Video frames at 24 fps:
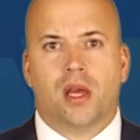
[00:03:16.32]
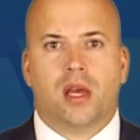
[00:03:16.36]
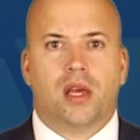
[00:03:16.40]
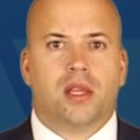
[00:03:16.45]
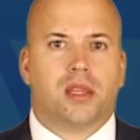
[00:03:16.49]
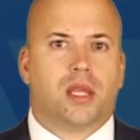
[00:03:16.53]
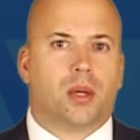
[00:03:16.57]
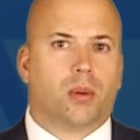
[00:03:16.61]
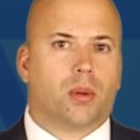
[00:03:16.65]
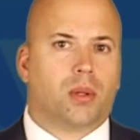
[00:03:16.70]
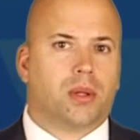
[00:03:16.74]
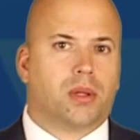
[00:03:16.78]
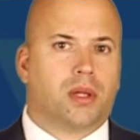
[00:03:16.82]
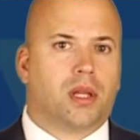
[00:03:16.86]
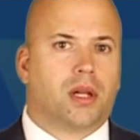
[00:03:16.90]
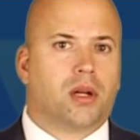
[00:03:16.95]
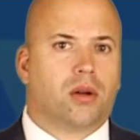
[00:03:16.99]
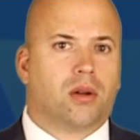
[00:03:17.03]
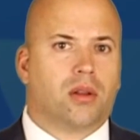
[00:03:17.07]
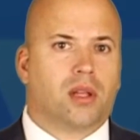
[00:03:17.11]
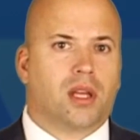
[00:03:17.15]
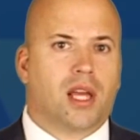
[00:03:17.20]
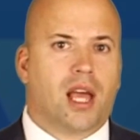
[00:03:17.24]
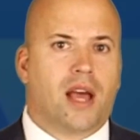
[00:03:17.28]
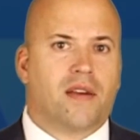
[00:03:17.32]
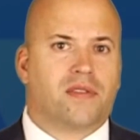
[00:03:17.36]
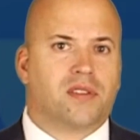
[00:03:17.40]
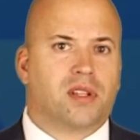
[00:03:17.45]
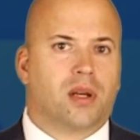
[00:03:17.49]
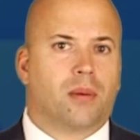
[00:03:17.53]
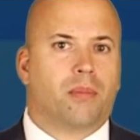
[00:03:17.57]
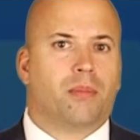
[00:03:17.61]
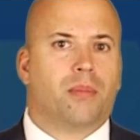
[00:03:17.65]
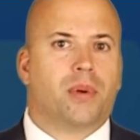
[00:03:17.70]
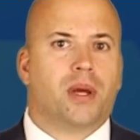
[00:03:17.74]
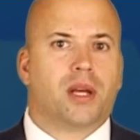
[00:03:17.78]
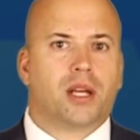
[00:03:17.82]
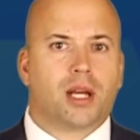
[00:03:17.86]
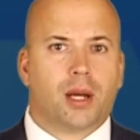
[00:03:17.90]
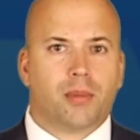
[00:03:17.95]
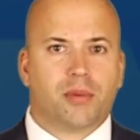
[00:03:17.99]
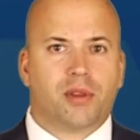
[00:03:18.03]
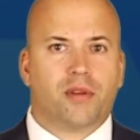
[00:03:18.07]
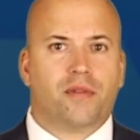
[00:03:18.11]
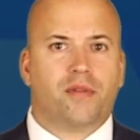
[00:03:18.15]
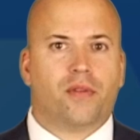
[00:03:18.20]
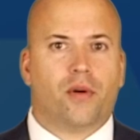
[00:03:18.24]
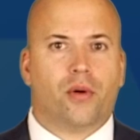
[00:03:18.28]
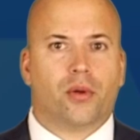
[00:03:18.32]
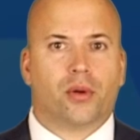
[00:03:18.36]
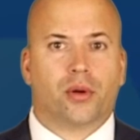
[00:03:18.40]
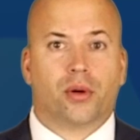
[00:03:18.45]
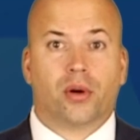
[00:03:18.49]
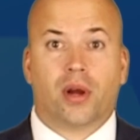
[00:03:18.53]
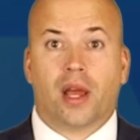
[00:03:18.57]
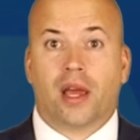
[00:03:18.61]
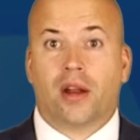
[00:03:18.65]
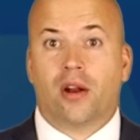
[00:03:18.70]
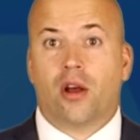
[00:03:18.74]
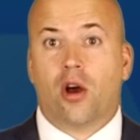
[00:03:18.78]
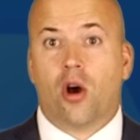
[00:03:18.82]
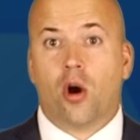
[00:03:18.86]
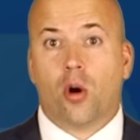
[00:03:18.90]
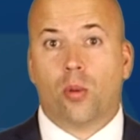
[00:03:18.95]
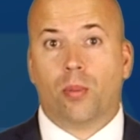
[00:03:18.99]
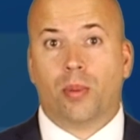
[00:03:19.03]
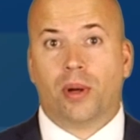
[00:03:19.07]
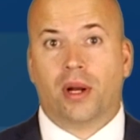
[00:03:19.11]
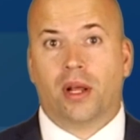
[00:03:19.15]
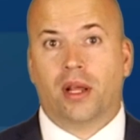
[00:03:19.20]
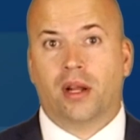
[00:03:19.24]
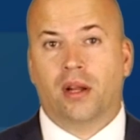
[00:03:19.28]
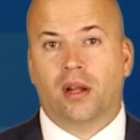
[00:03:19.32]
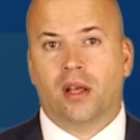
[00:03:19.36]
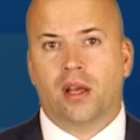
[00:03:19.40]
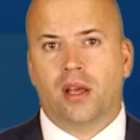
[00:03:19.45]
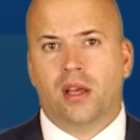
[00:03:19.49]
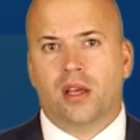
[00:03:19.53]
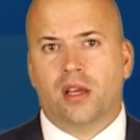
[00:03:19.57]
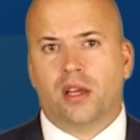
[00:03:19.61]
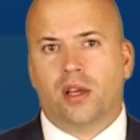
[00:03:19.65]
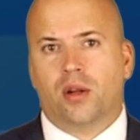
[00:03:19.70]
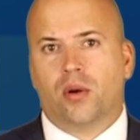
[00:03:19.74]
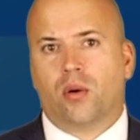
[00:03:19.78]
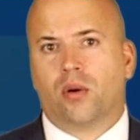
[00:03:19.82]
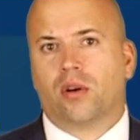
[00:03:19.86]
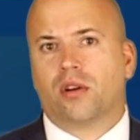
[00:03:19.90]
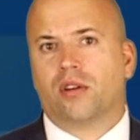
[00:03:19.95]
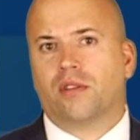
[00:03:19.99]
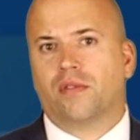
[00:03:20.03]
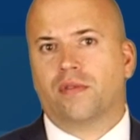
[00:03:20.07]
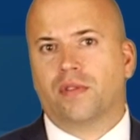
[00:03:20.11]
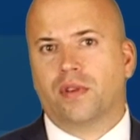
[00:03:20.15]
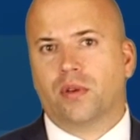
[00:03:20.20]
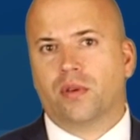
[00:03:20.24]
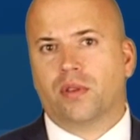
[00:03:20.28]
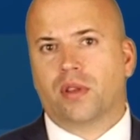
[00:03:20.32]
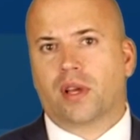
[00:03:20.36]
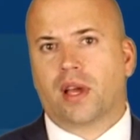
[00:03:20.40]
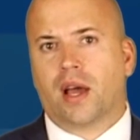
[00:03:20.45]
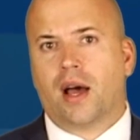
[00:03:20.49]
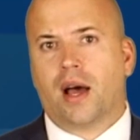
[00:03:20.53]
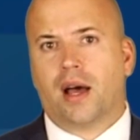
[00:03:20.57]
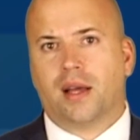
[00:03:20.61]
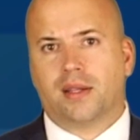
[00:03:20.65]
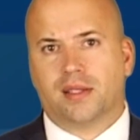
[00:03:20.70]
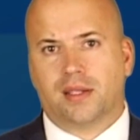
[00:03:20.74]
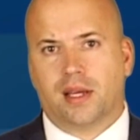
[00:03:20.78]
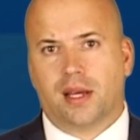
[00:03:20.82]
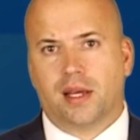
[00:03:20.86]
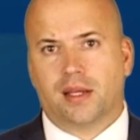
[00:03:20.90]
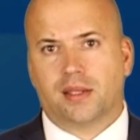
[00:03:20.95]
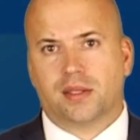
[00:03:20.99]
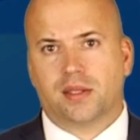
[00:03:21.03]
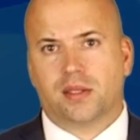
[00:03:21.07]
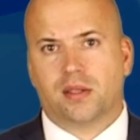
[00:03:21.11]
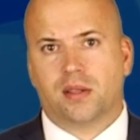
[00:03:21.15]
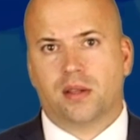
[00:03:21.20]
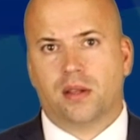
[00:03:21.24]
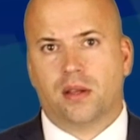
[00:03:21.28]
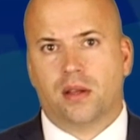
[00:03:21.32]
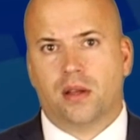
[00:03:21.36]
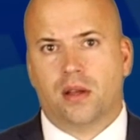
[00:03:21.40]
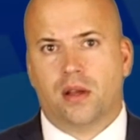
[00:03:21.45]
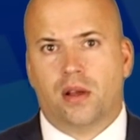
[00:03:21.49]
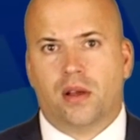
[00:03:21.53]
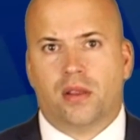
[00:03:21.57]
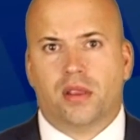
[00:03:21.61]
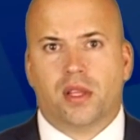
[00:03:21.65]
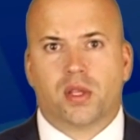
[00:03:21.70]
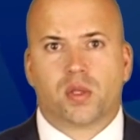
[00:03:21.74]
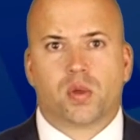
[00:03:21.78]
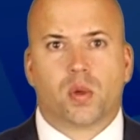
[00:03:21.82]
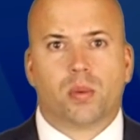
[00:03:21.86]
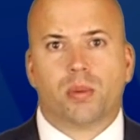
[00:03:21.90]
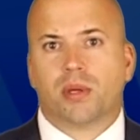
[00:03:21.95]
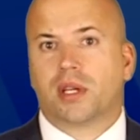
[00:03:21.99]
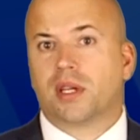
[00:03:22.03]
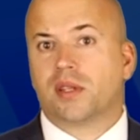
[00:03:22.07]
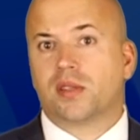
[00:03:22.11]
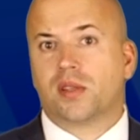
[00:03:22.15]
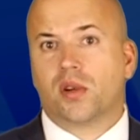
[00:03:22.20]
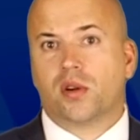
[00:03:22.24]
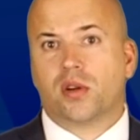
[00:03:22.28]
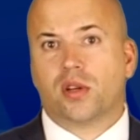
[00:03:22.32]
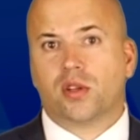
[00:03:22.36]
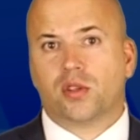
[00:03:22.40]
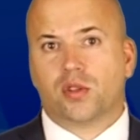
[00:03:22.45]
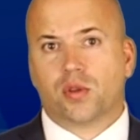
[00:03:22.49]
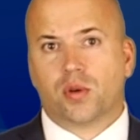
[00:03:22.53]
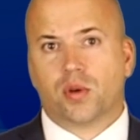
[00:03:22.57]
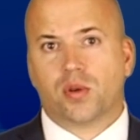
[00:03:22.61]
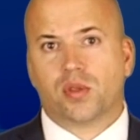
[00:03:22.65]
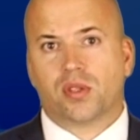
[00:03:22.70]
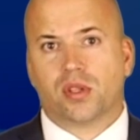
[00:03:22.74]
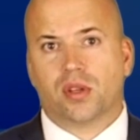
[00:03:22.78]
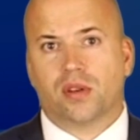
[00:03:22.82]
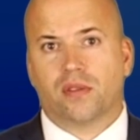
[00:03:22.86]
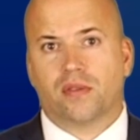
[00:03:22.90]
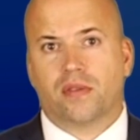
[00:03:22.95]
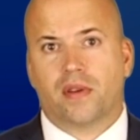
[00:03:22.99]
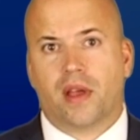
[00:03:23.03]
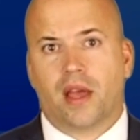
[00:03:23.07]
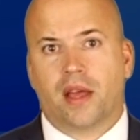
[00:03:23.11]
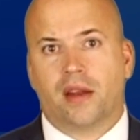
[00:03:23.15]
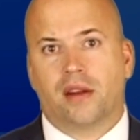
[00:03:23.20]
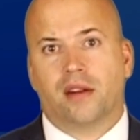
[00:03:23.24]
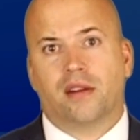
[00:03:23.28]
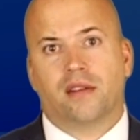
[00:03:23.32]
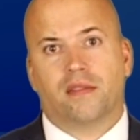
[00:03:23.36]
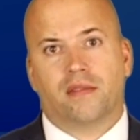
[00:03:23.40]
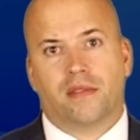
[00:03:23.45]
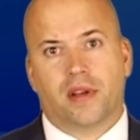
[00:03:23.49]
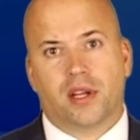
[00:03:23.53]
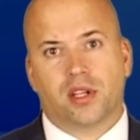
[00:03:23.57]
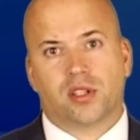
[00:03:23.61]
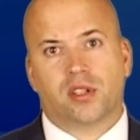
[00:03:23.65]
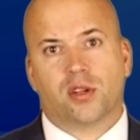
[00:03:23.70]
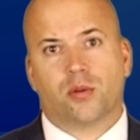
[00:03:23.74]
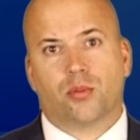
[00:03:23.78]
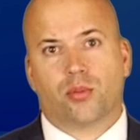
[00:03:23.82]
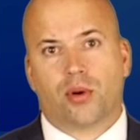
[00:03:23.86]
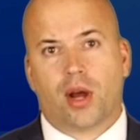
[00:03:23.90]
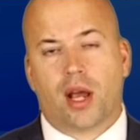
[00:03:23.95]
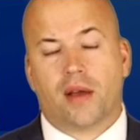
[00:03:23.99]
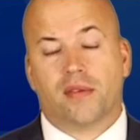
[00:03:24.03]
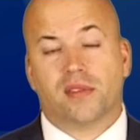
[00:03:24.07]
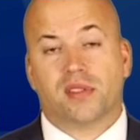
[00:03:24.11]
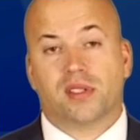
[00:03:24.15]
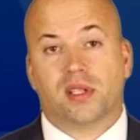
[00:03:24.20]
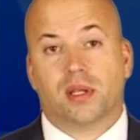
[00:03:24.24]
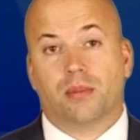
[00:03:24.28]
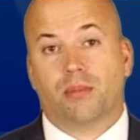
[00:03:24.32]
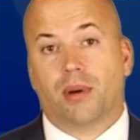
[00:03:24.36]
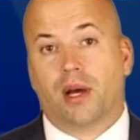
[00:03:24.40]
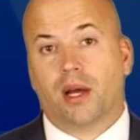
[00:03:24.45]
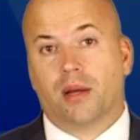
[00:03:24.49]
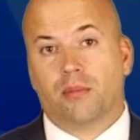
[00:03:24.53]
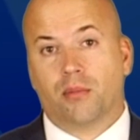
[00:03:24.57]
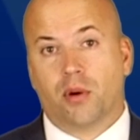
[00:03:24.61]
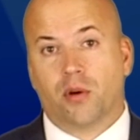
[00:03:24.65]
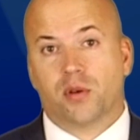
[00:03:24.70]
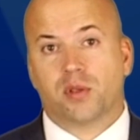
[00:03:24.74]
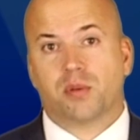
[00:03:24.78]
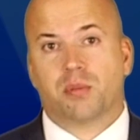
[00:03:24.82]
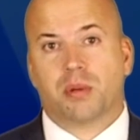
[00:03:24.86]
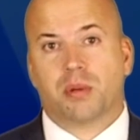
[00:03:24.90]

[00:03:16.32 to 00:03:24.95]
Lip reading: They would literally have to pick up the folder and open it in order to view the contents. This would be considered intrusive and an invasion of privacy by most